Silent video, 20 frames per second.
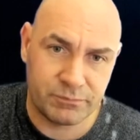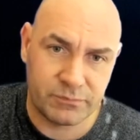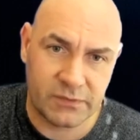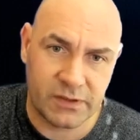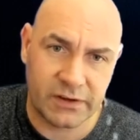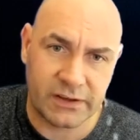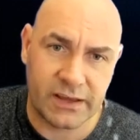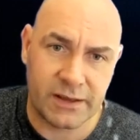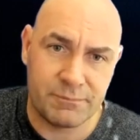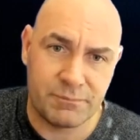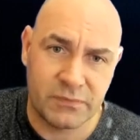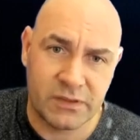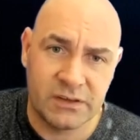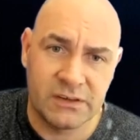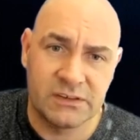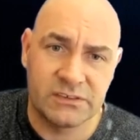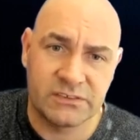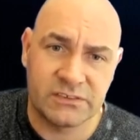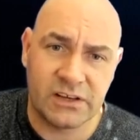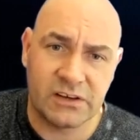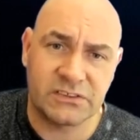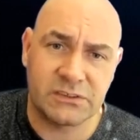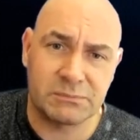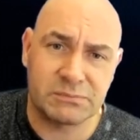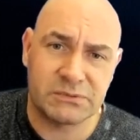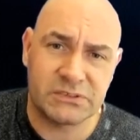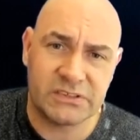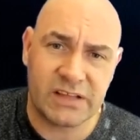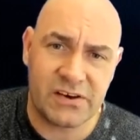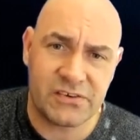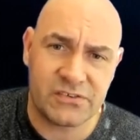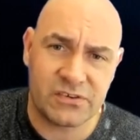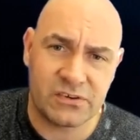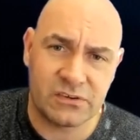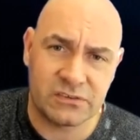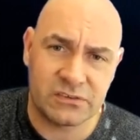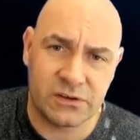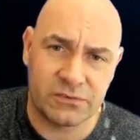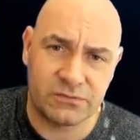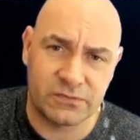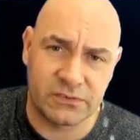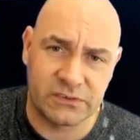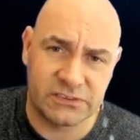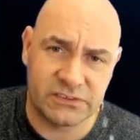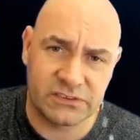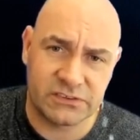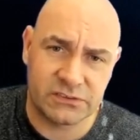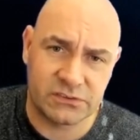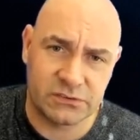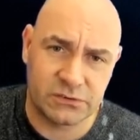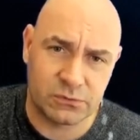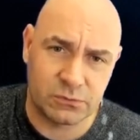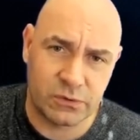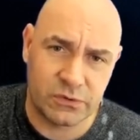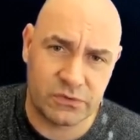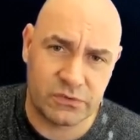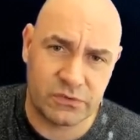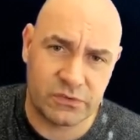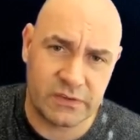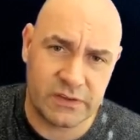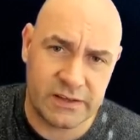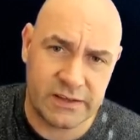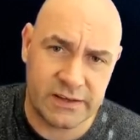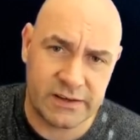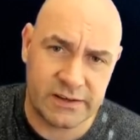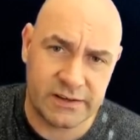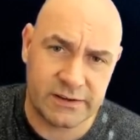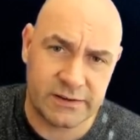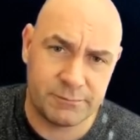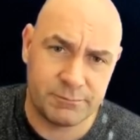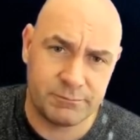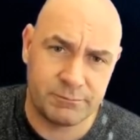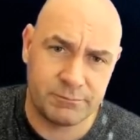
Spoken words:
Okay, so substantial difference with the